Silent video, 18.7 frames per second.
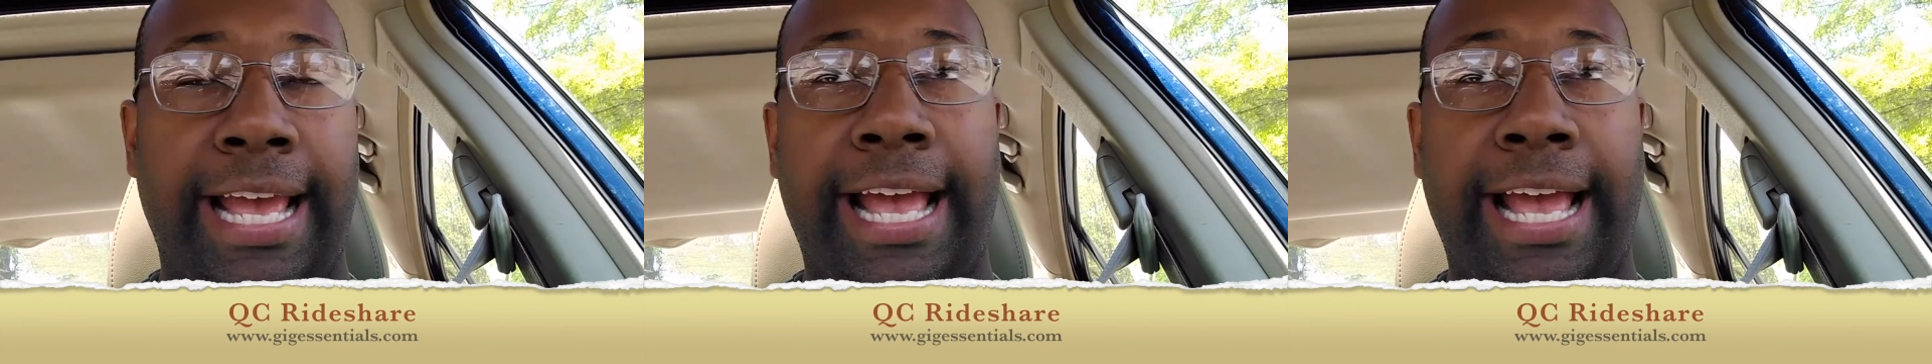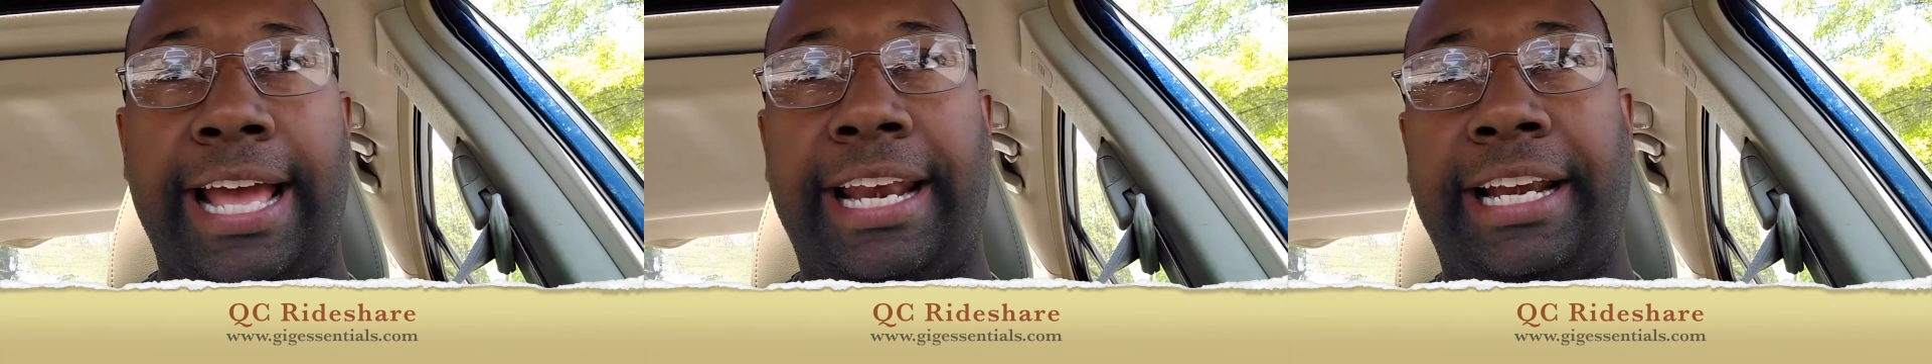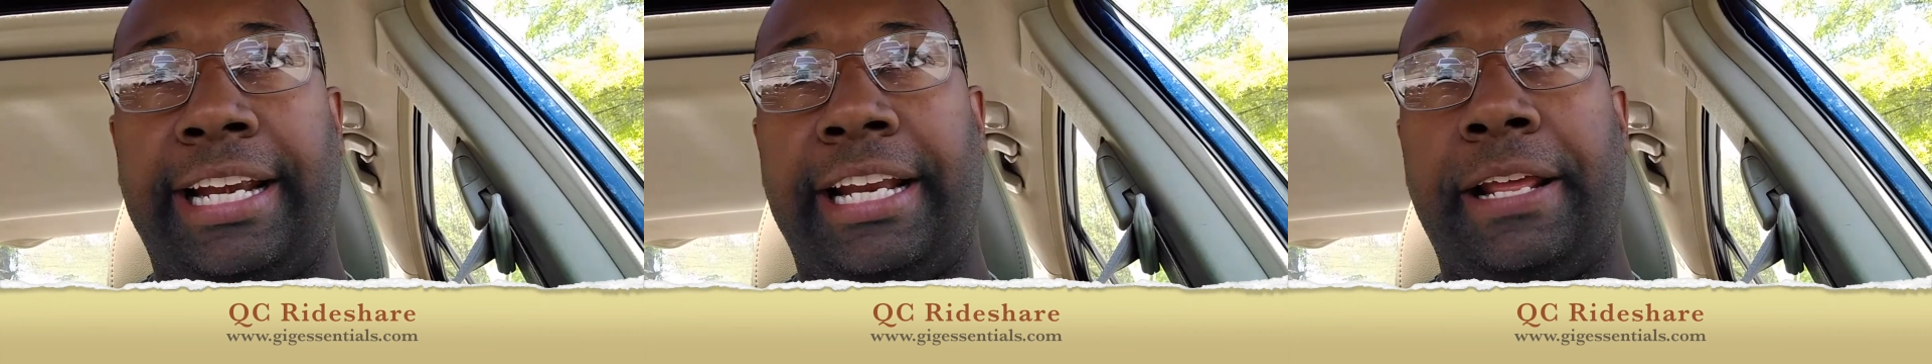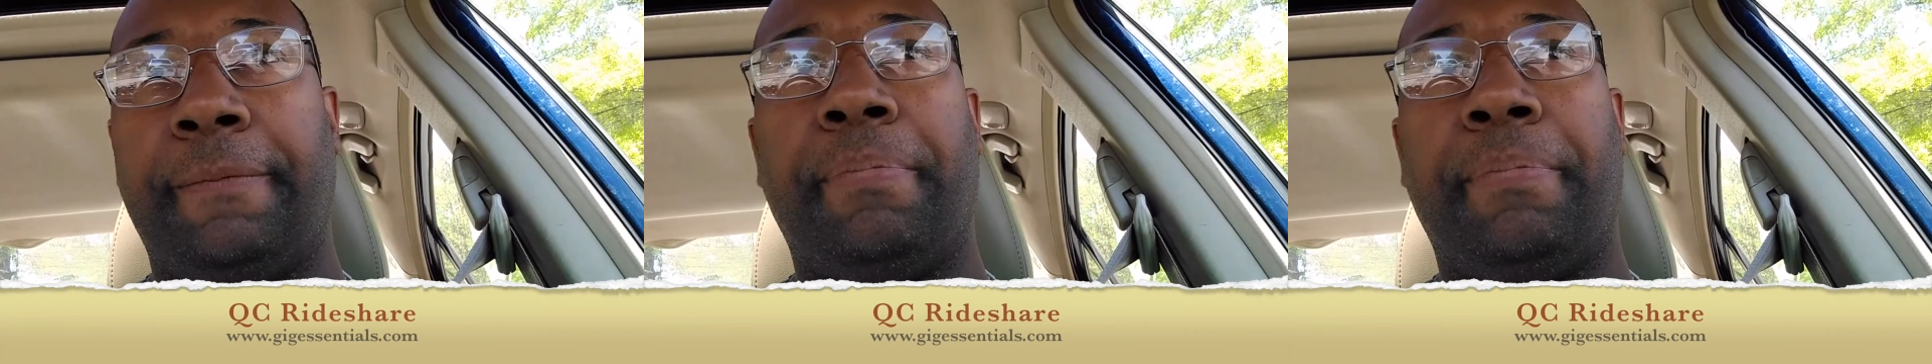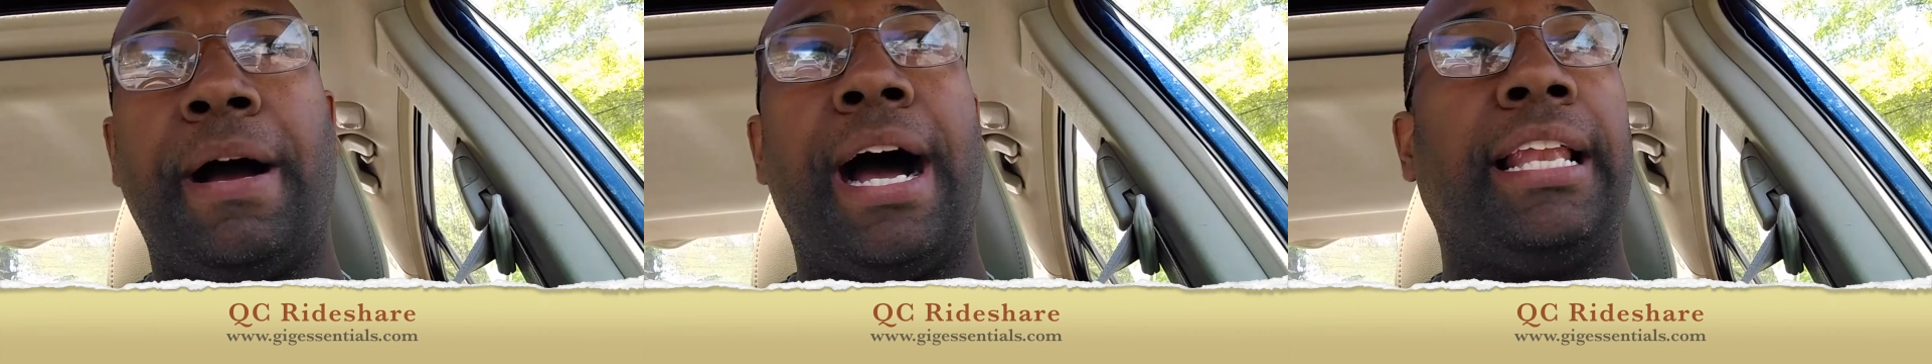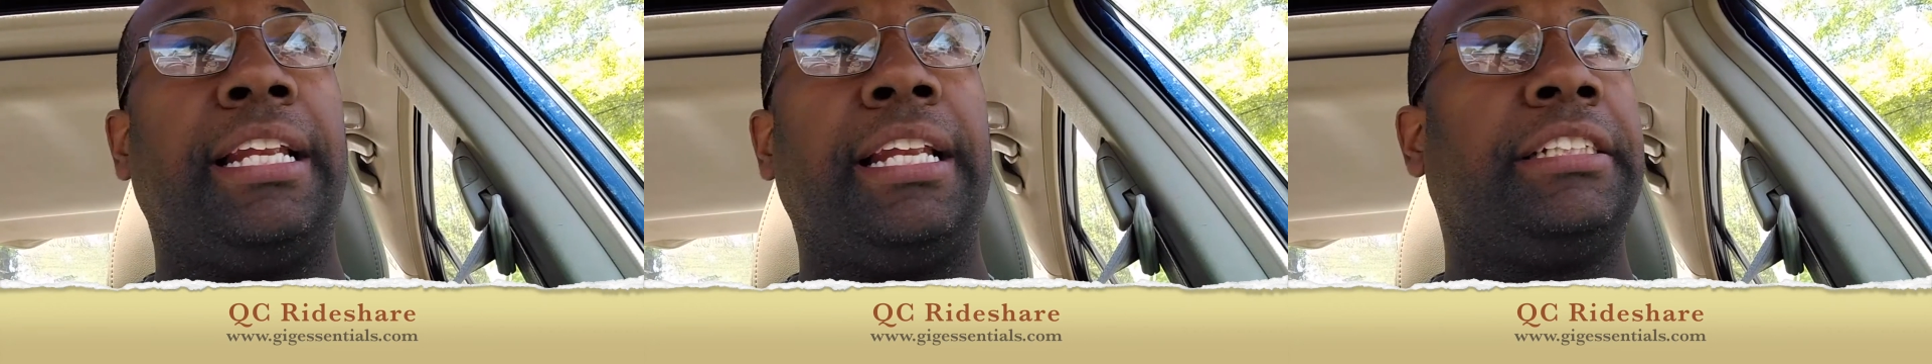edited,
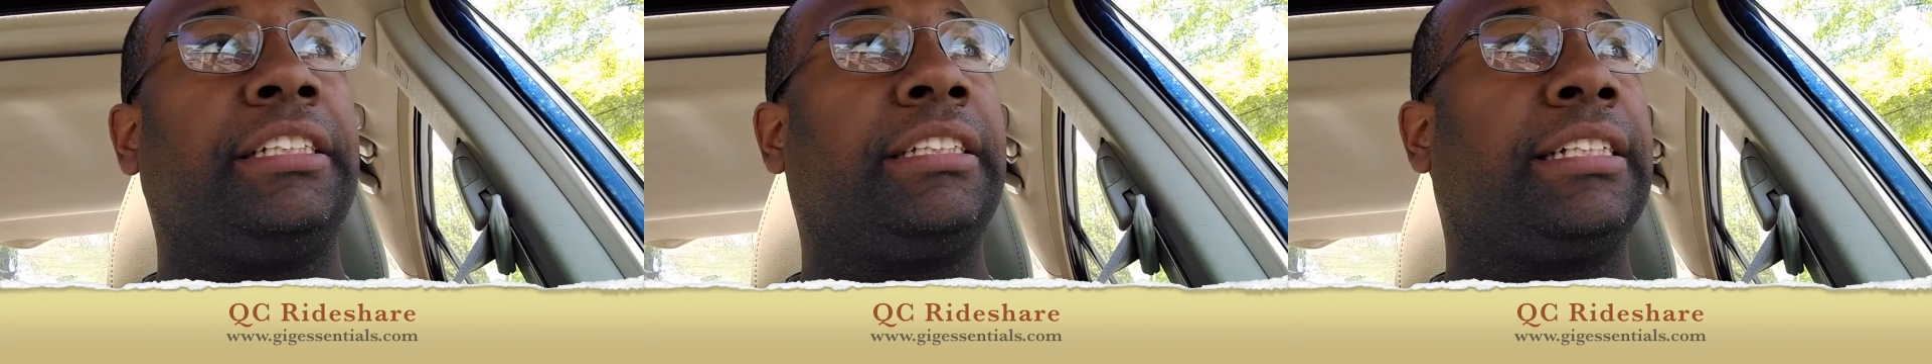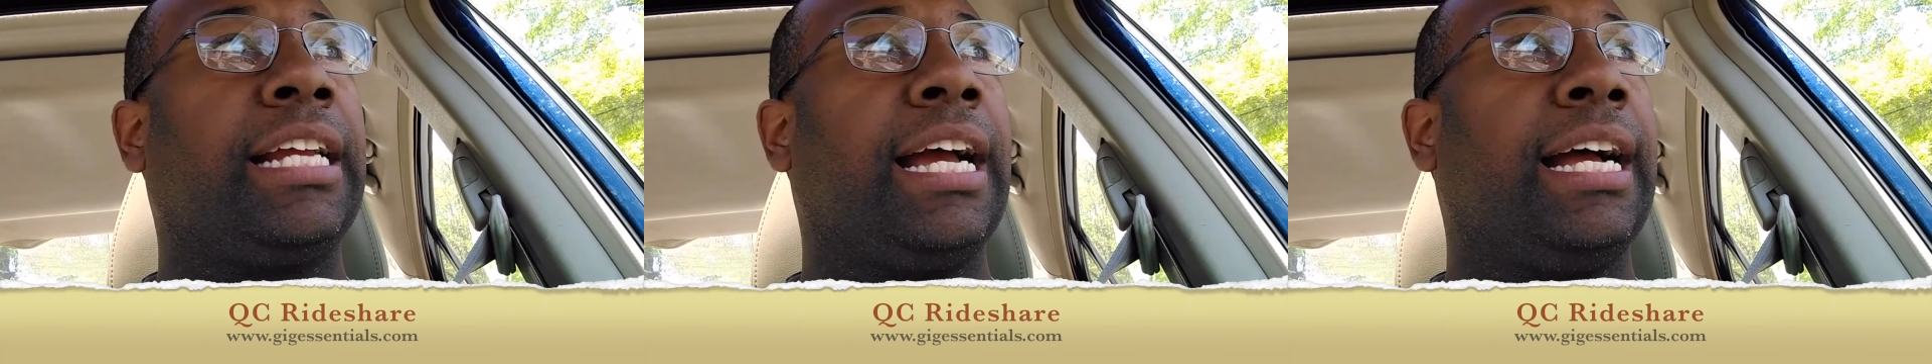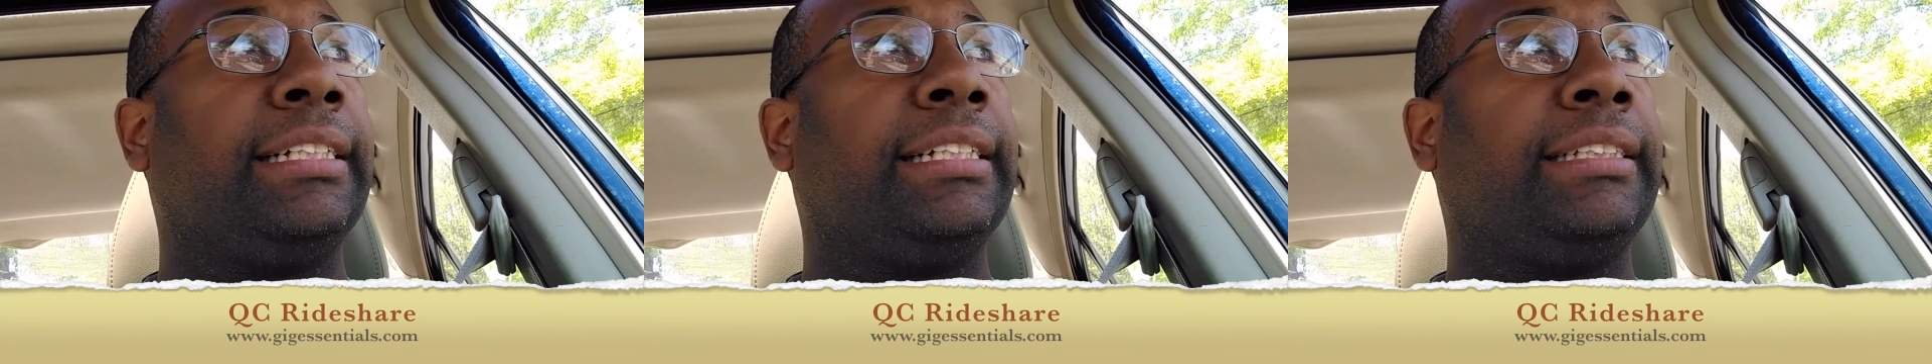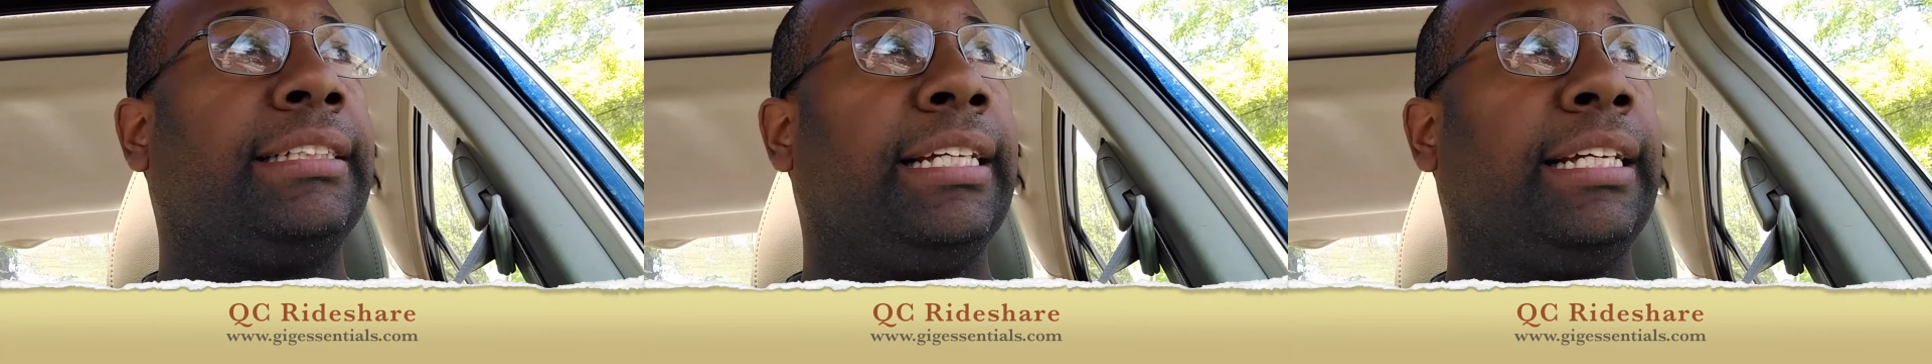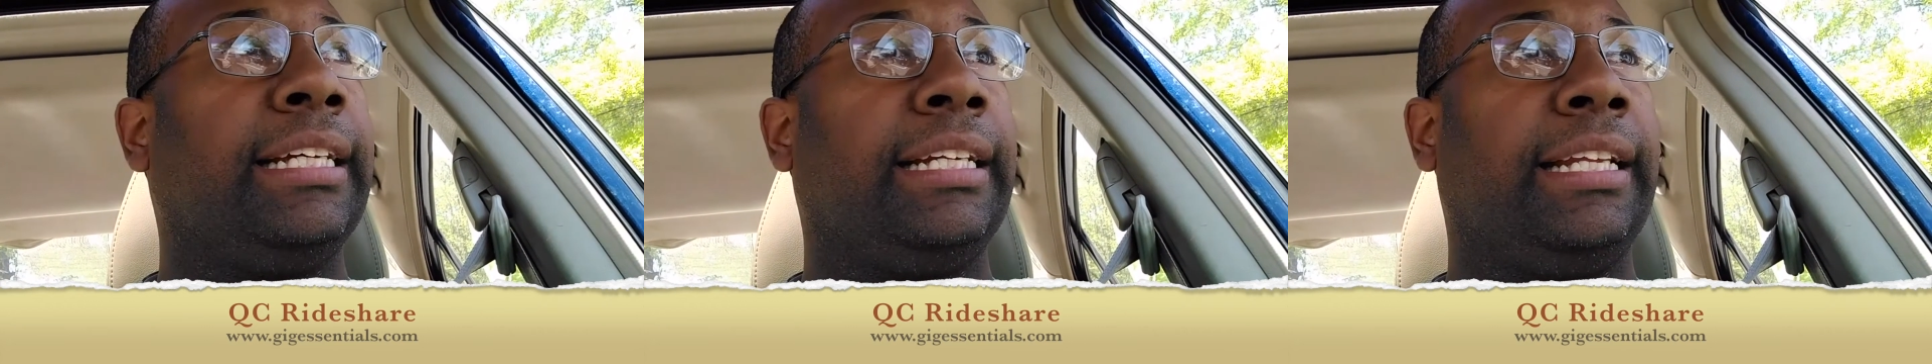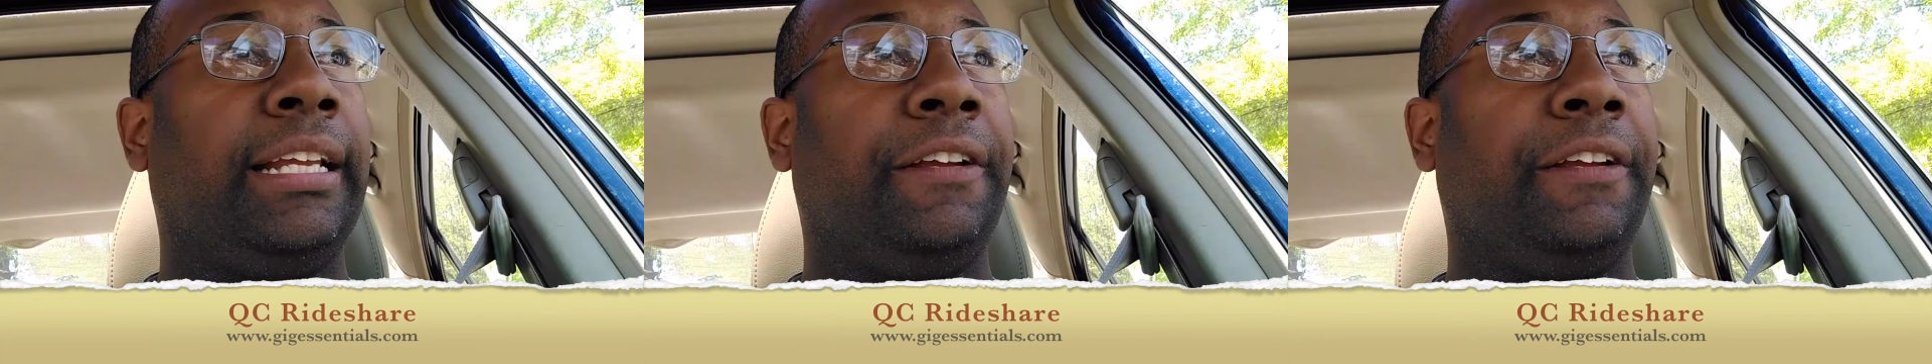polished content.